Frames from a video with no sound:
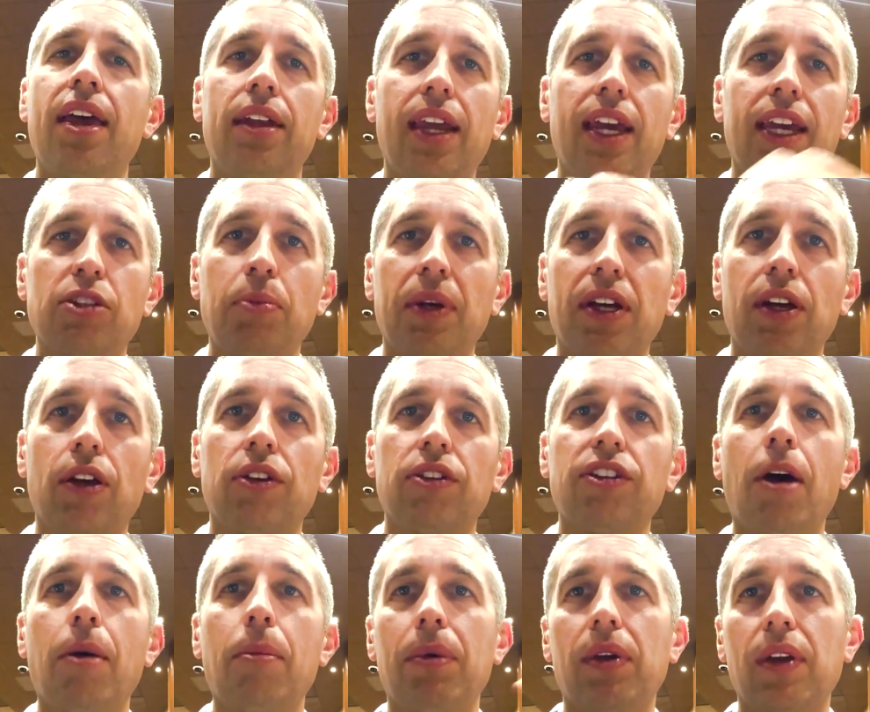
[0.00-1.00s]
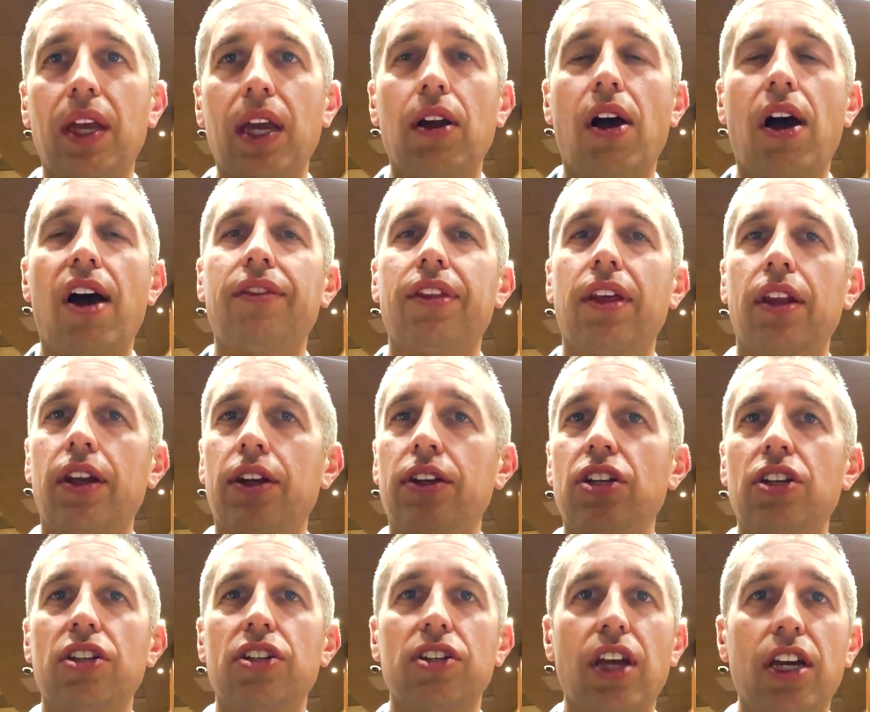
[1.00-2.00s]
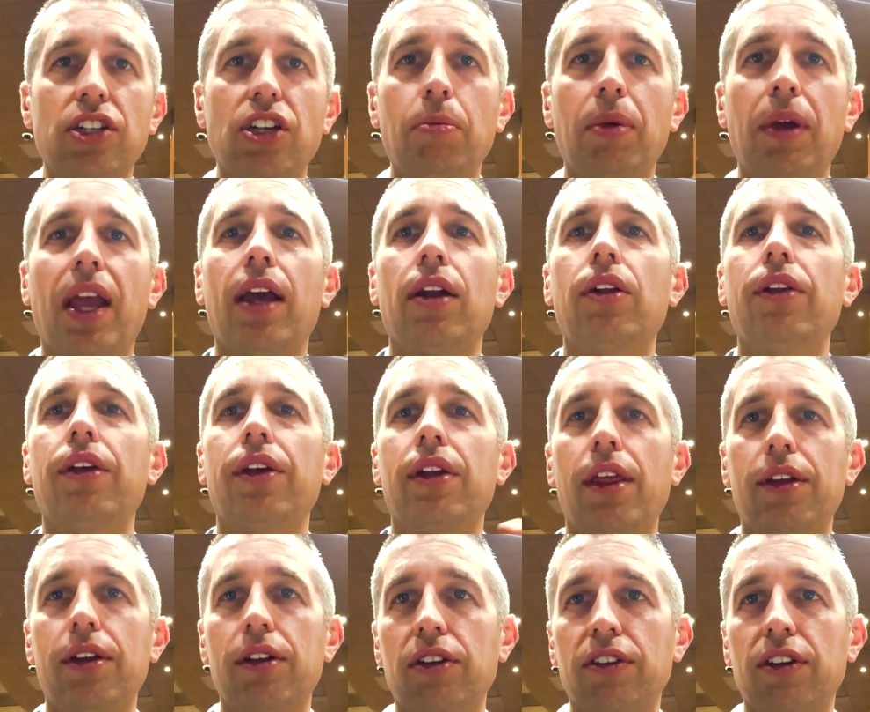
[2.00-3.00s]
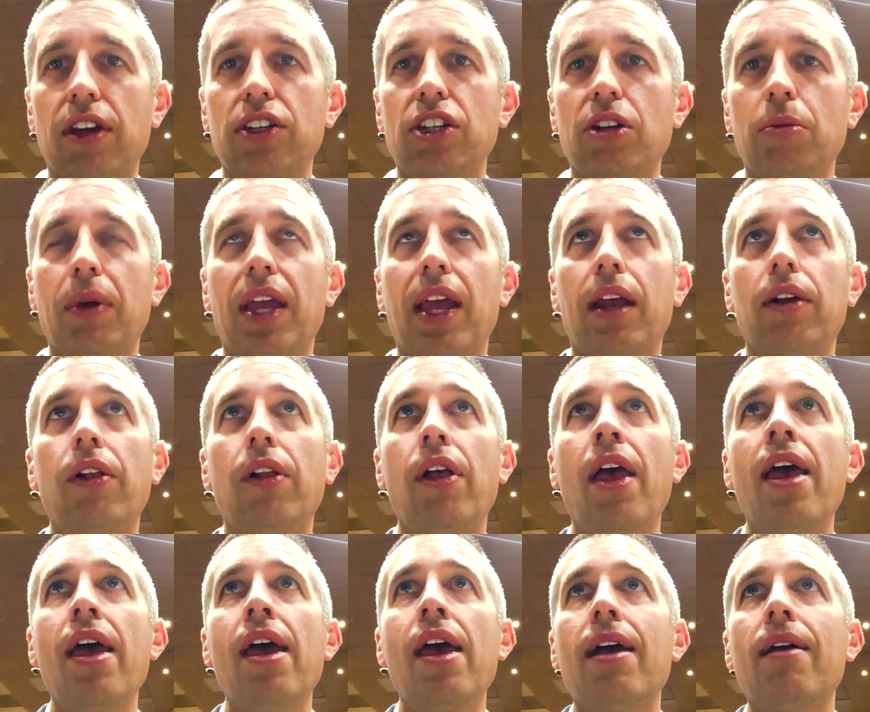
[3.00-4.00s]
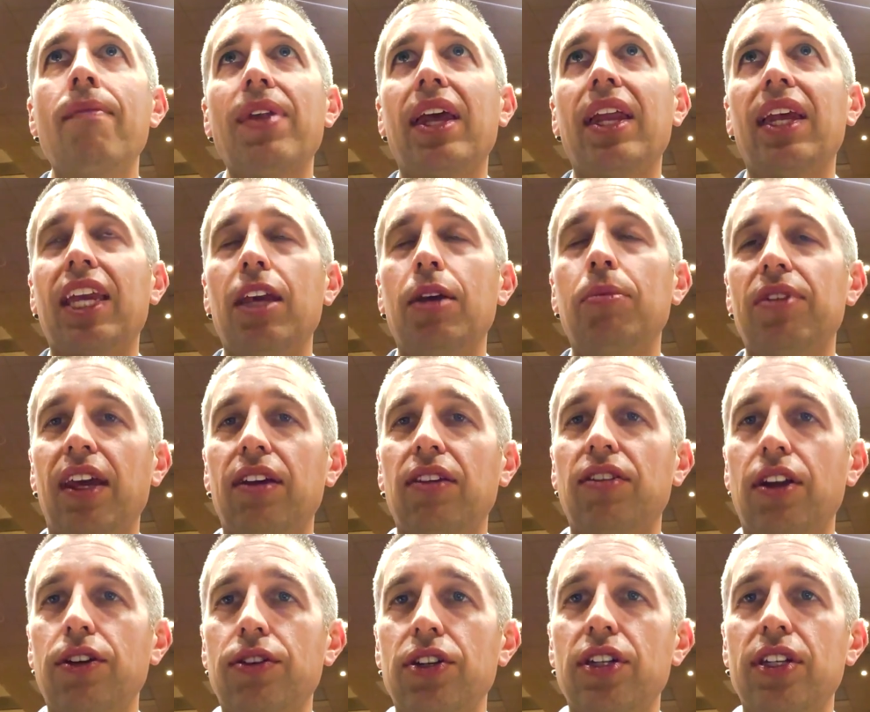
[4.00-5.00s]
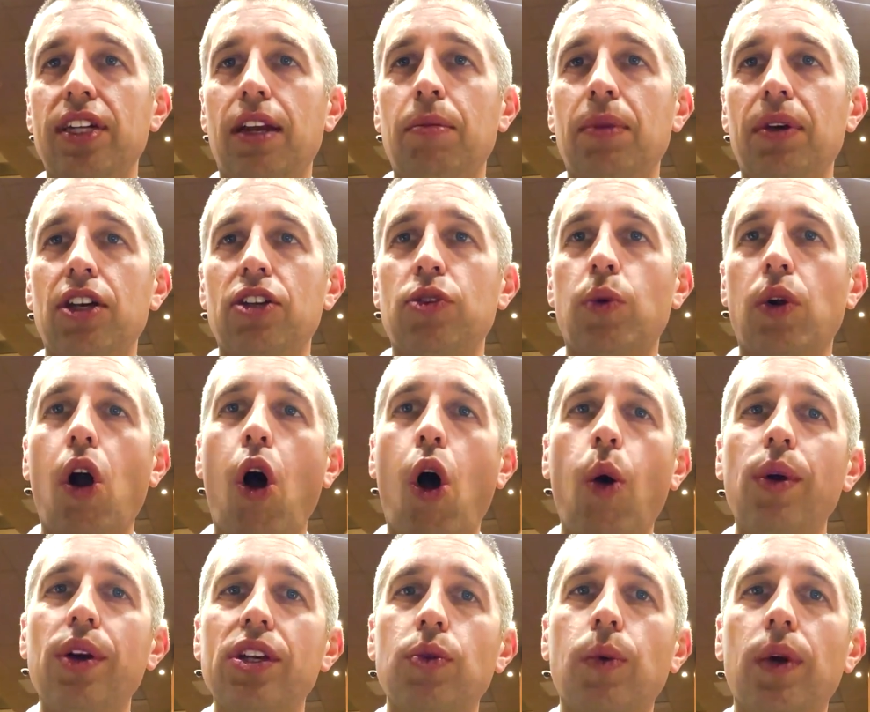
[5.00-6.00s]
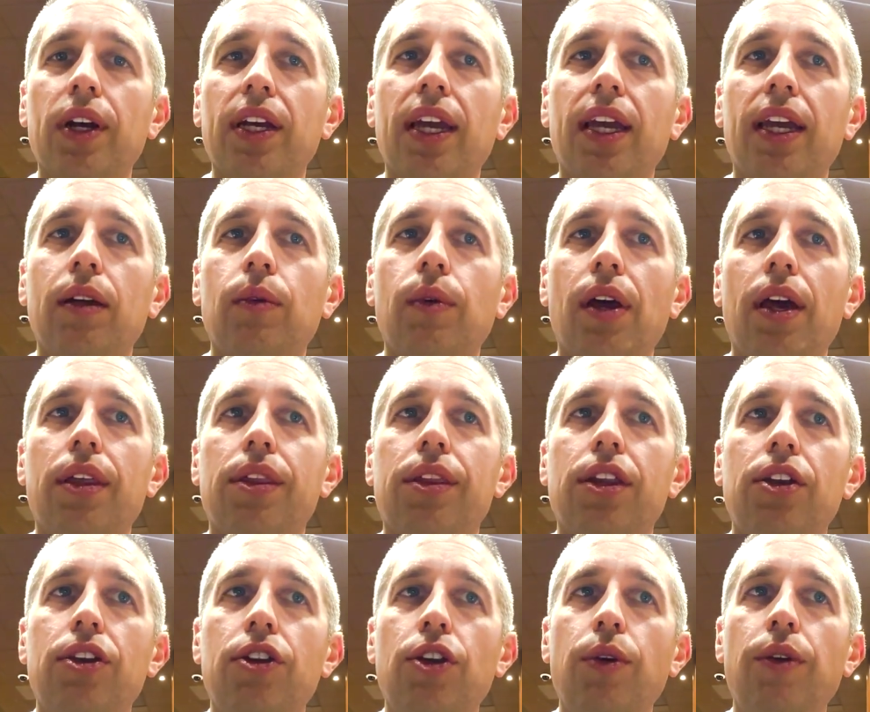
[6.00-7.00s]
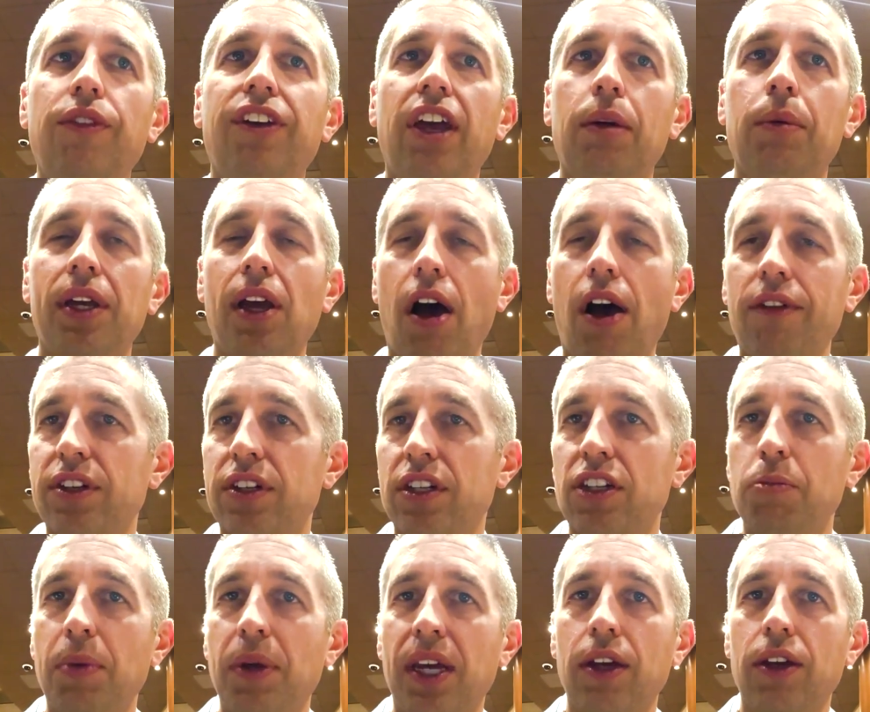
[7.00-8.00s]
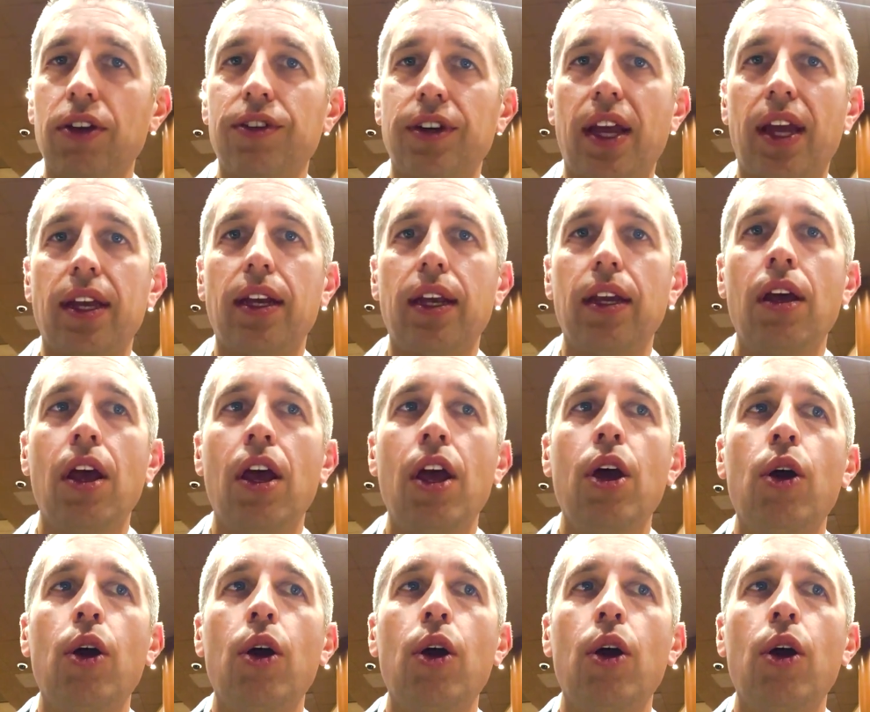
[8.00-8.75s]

Next speaker goes up, get off. Then there's a discussion panel, another discussion panel, and it keeps things interesting because we're always working with new family offices being created.